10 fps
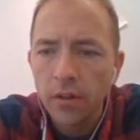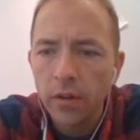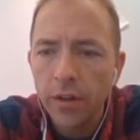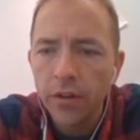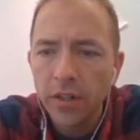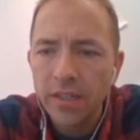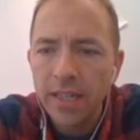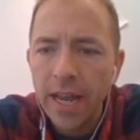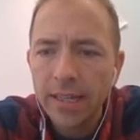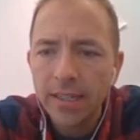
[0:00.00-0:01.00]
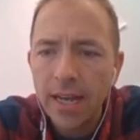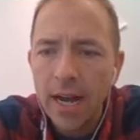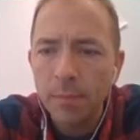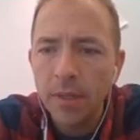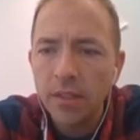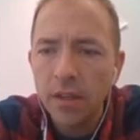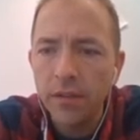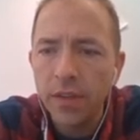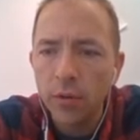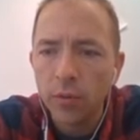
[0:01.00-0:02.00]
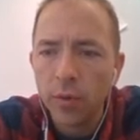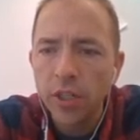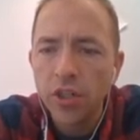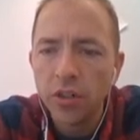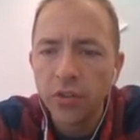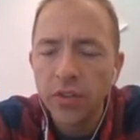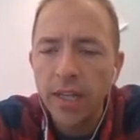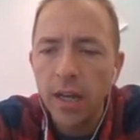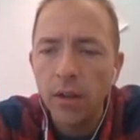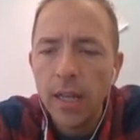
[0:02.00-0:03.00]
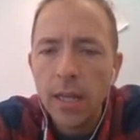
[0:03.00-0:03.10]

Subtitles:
right? They're exact copies of the original cell.